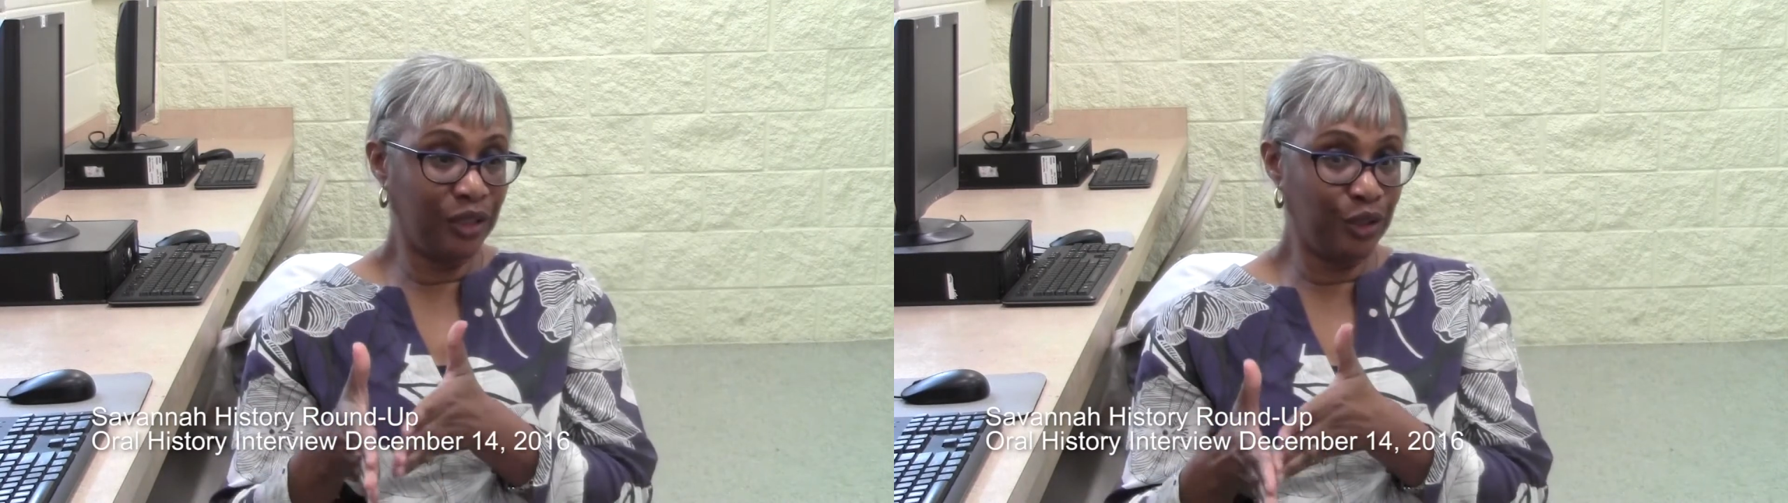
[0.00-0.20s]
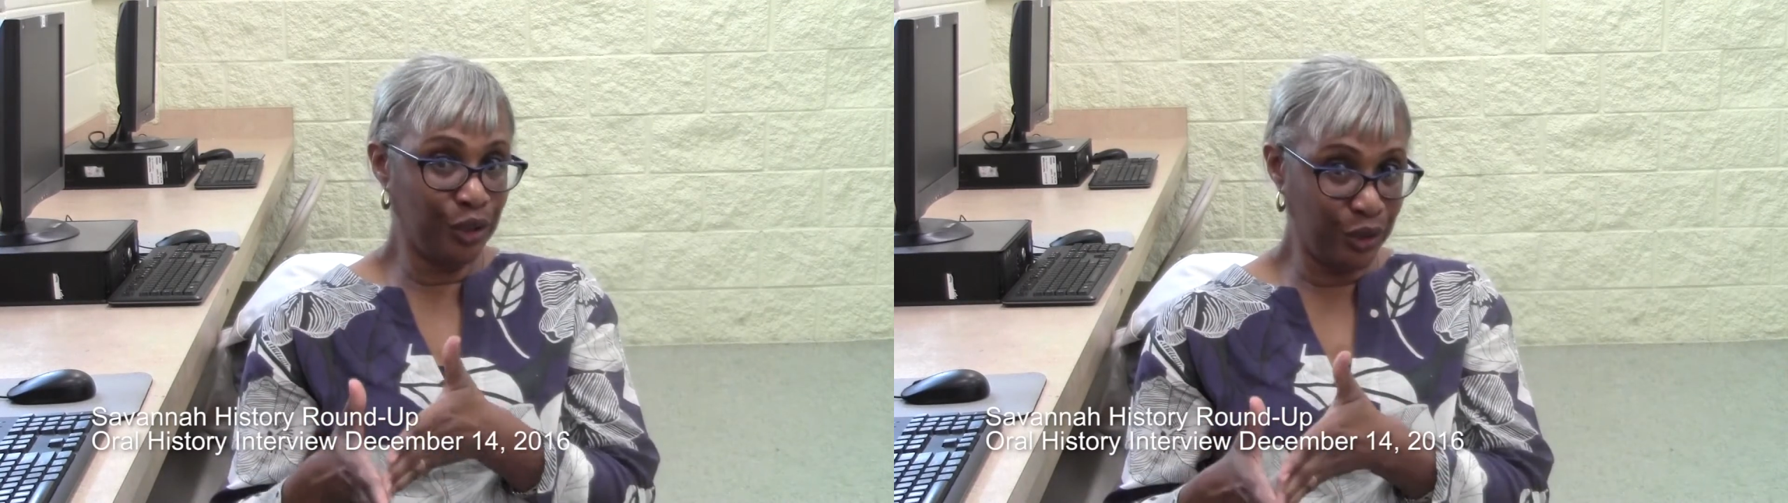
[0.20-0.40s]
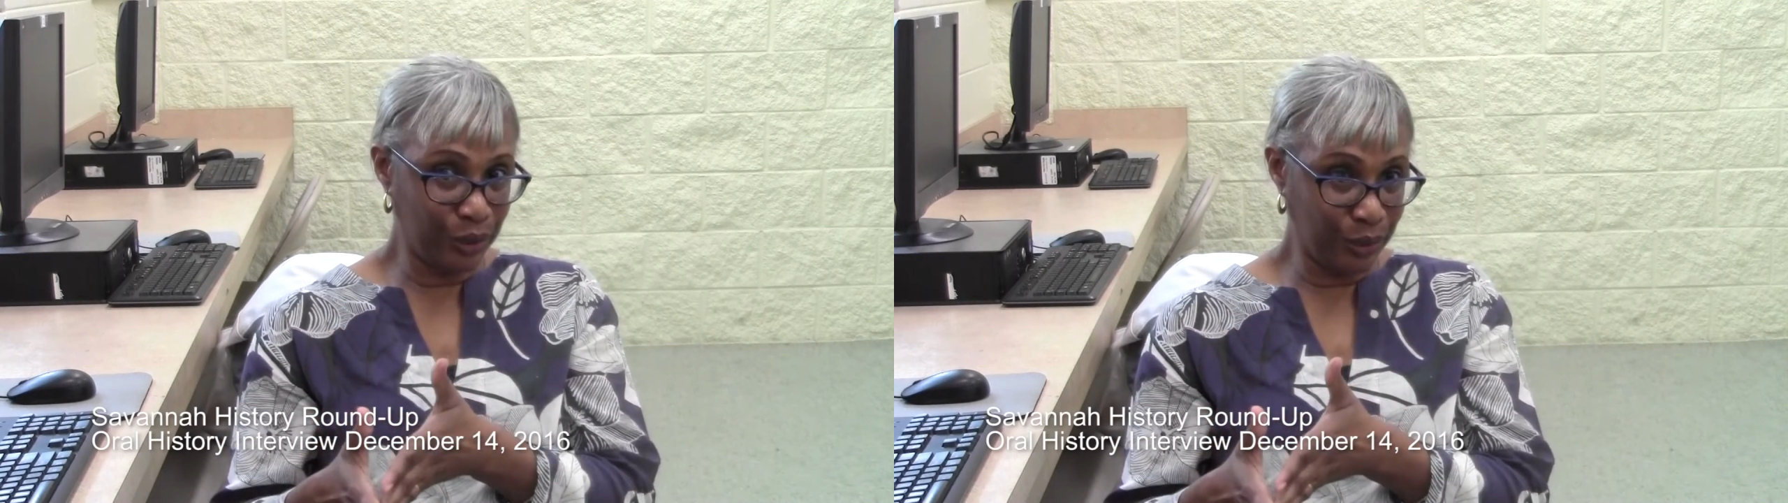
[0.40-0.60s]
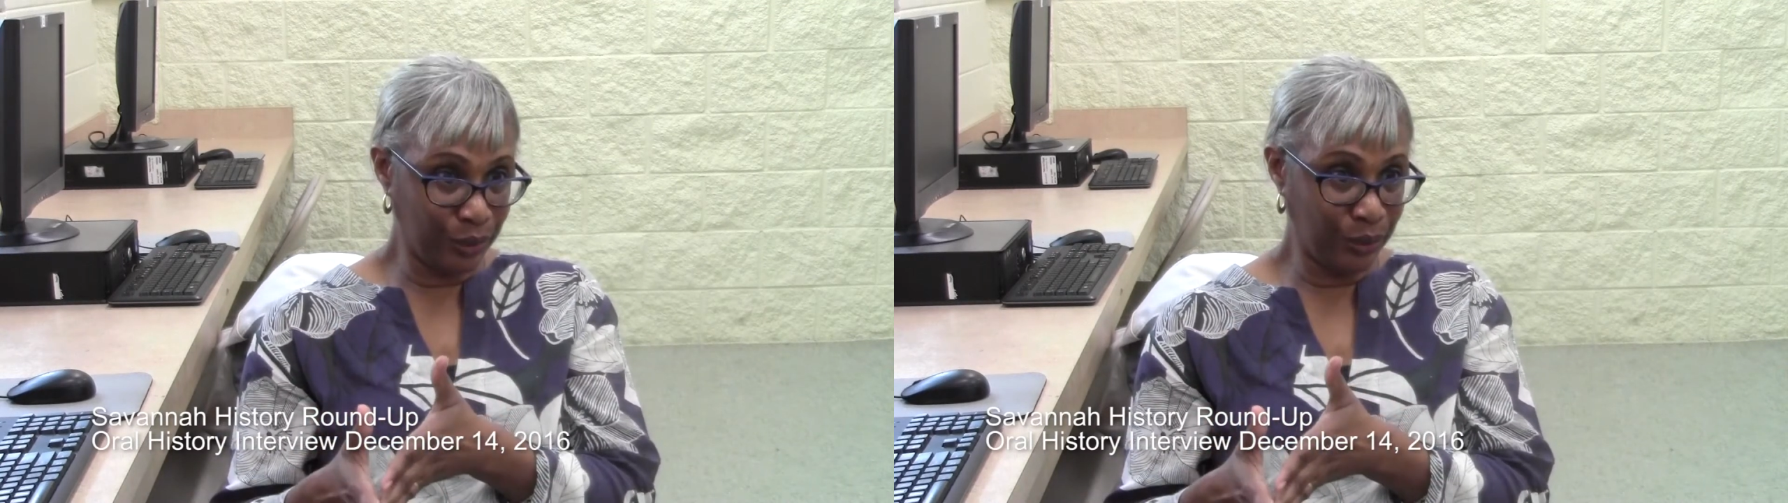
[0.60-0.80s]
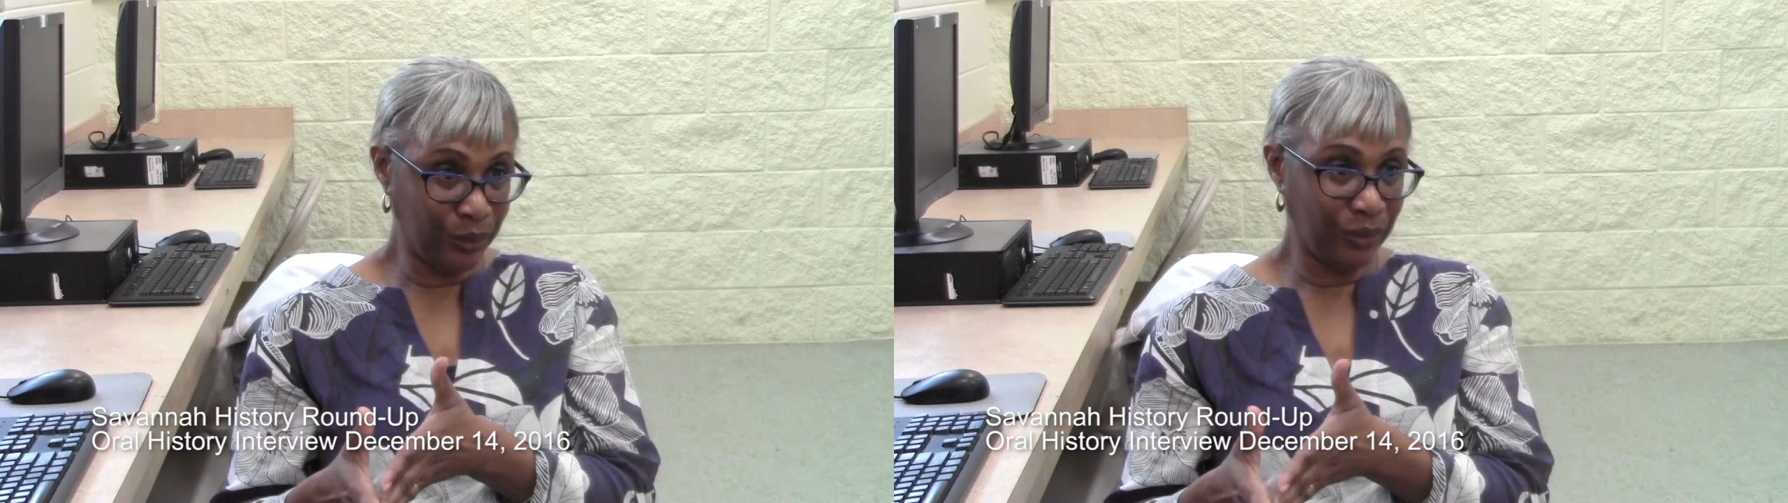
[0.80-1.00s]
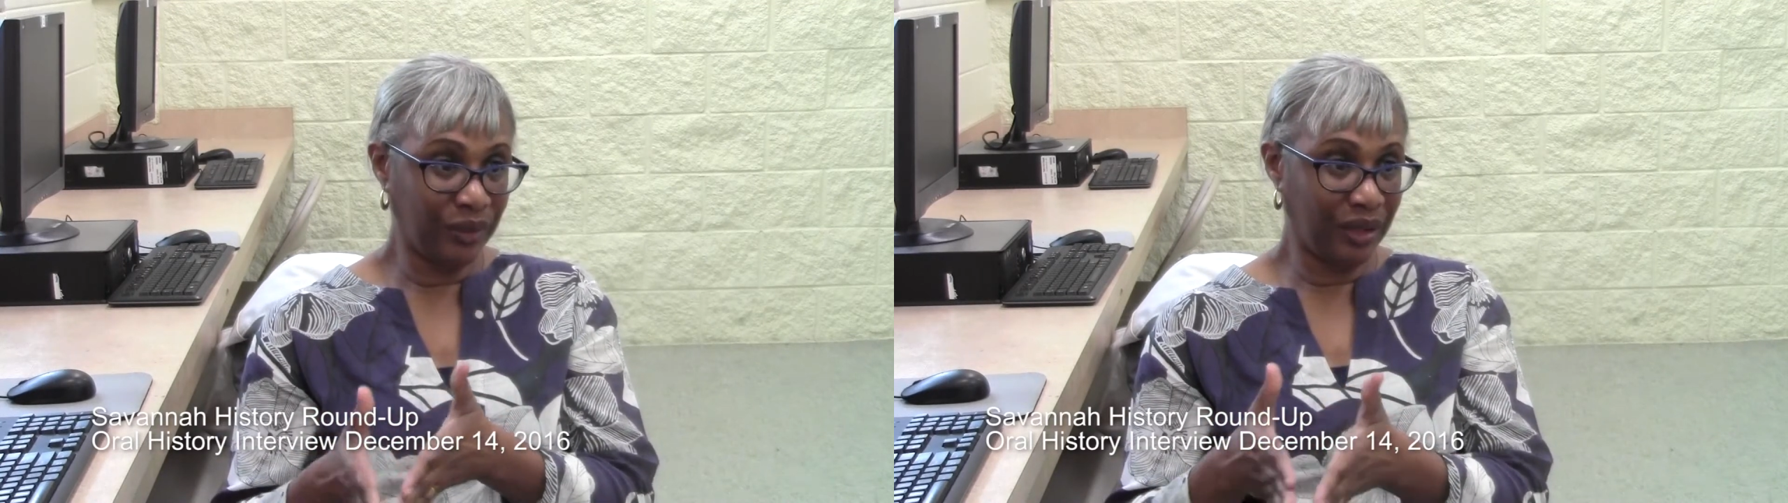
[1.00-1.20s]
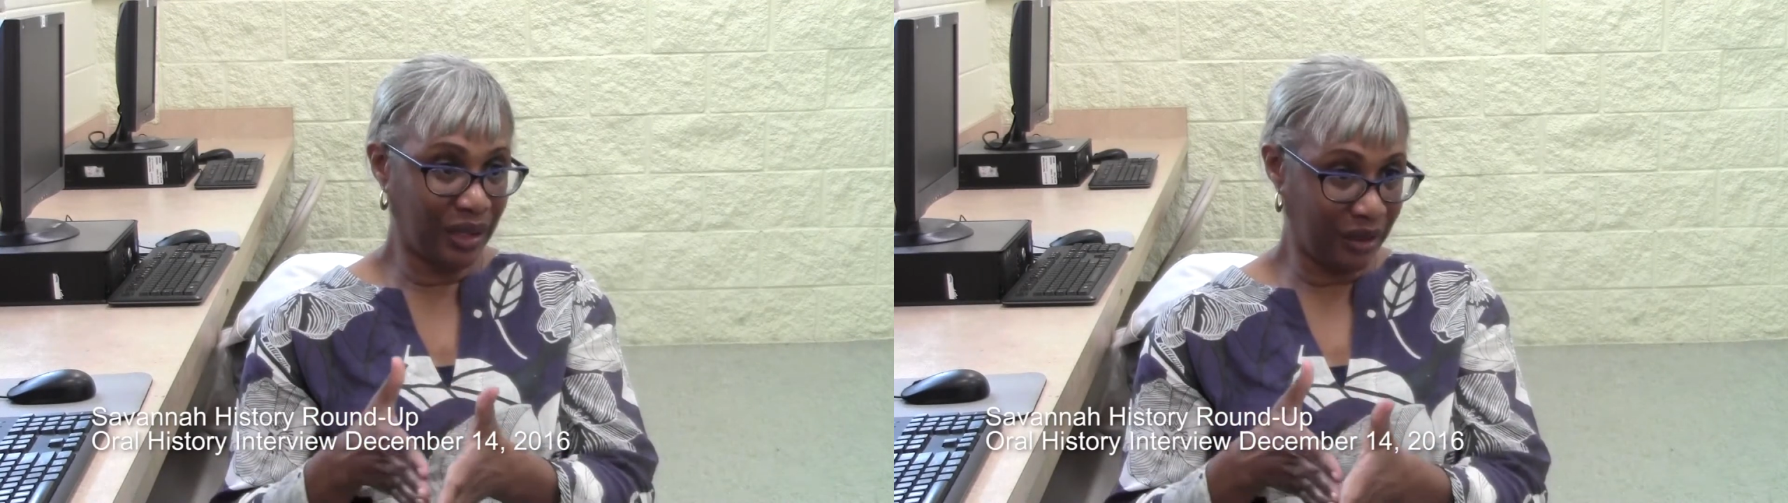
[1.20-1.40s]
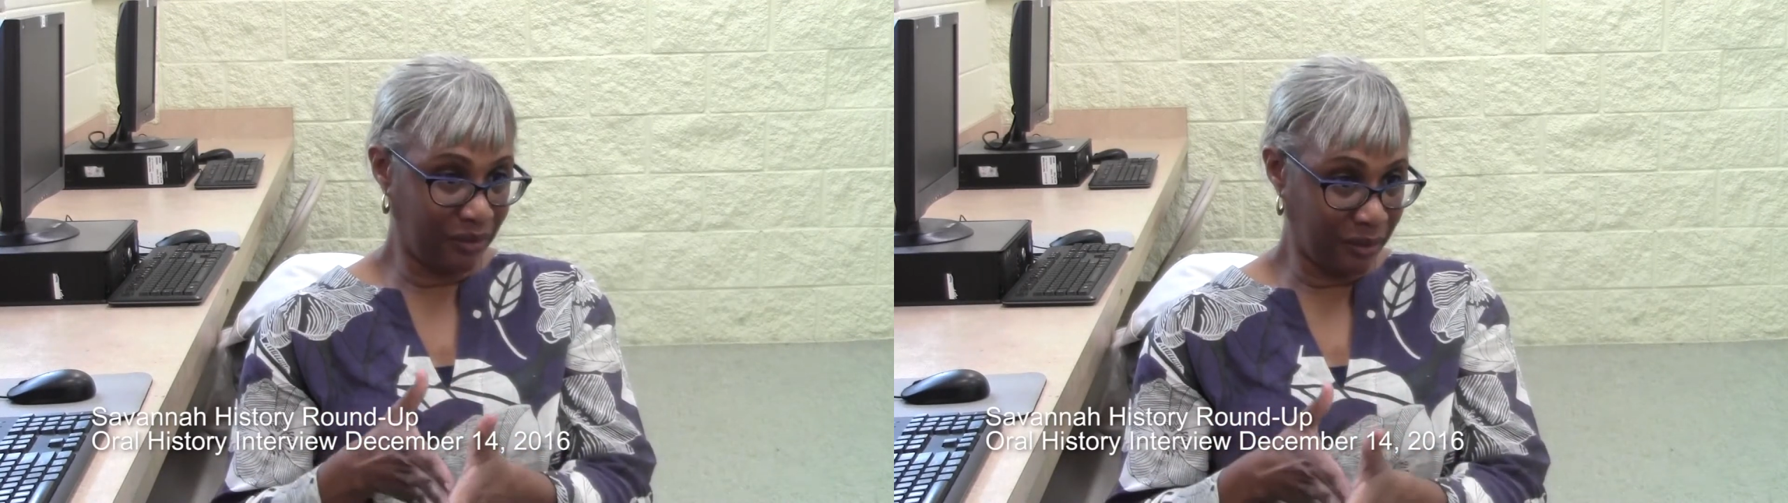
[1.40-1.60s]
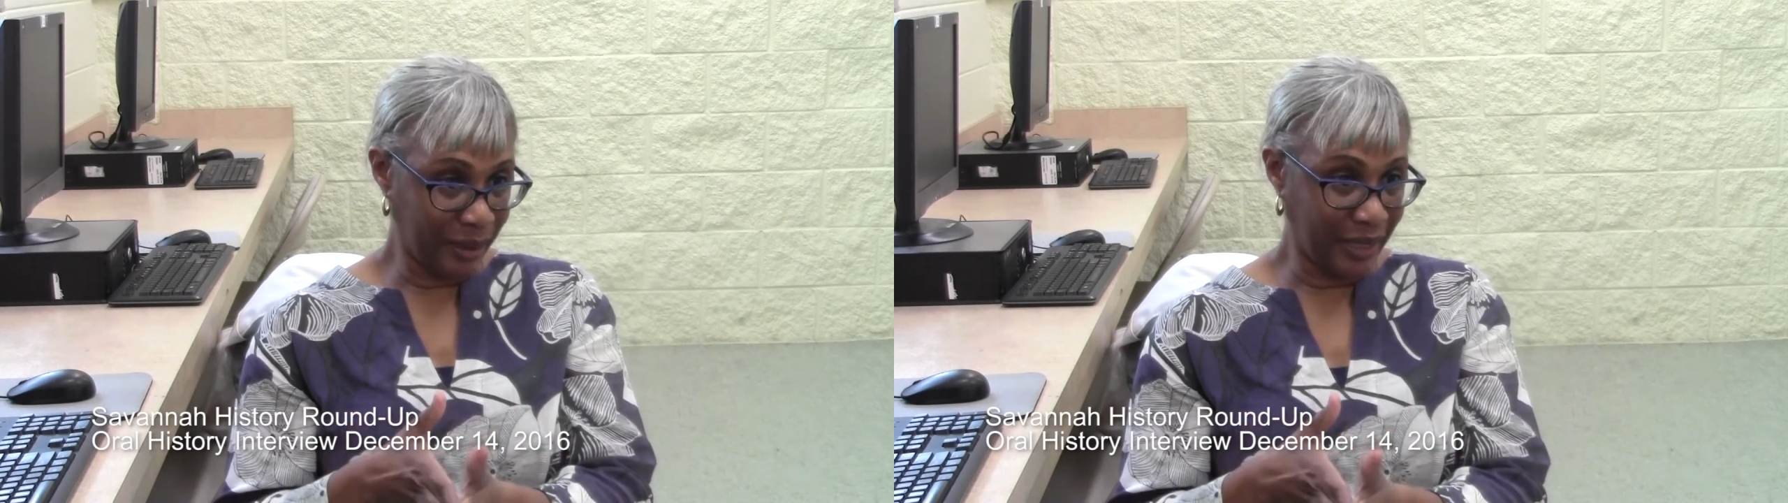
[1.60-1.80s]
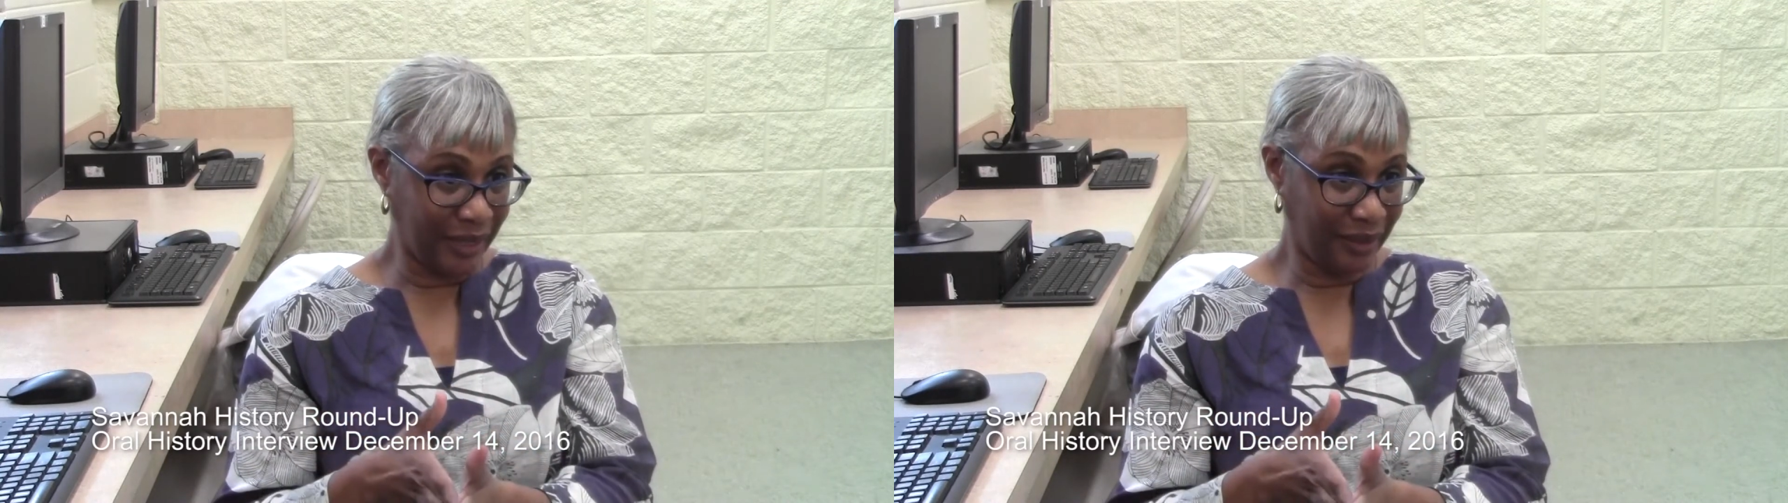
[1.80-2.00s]
knew
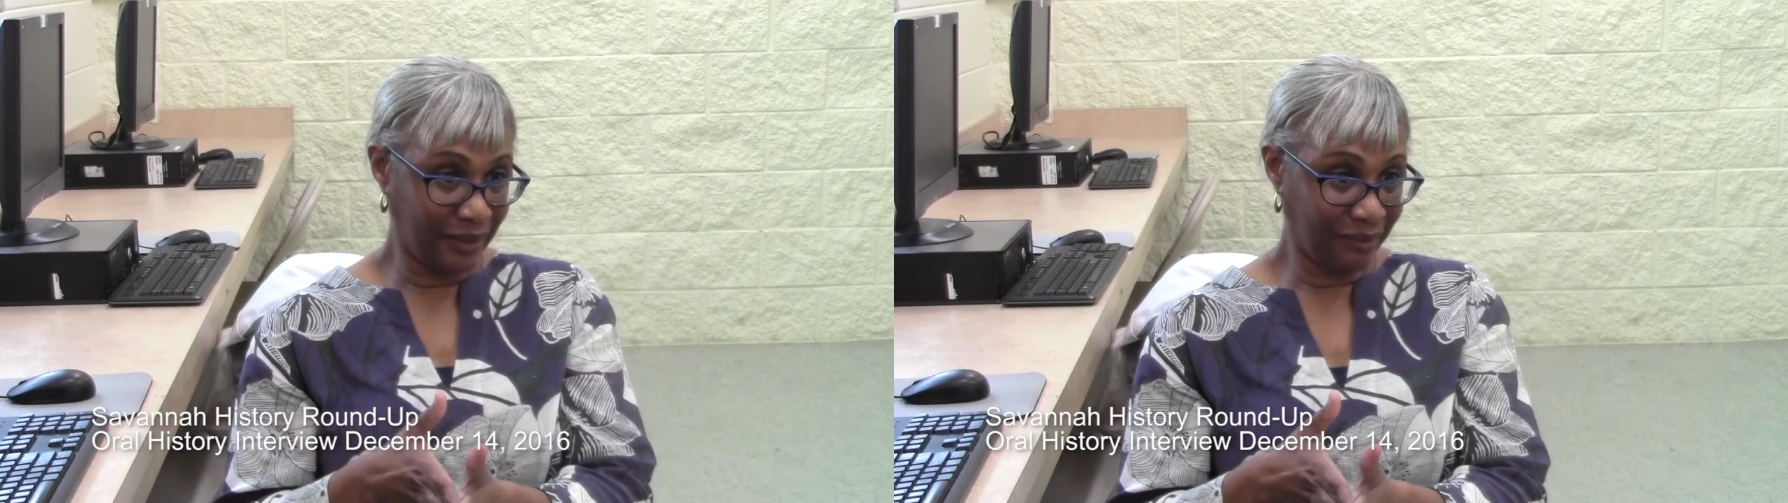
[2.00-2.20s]
everybody.